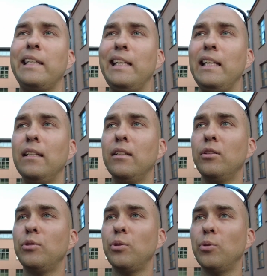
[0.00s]
keen
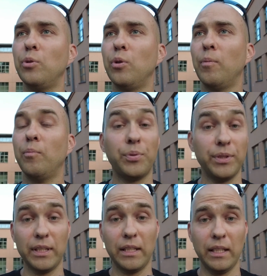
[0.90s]
to
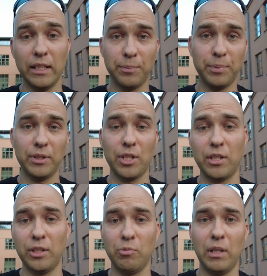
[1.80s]
present his
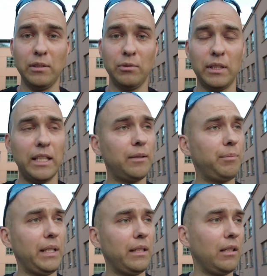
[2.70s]
position as well to get
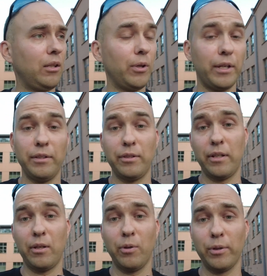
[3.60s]
me and the lawyer into
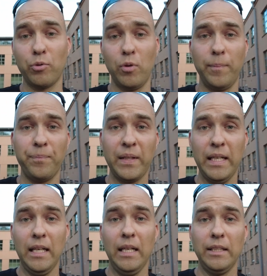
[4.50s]
the courtroom.
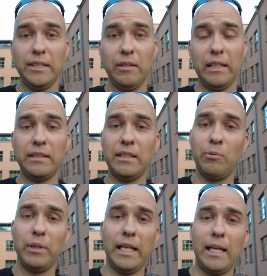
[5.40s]
So let's see
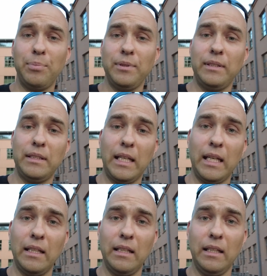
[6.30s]
what happens
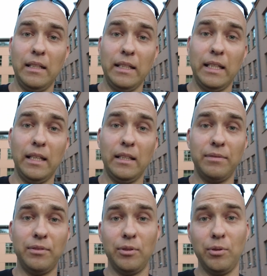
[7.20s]
and then again
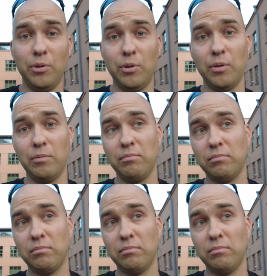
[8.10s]
if you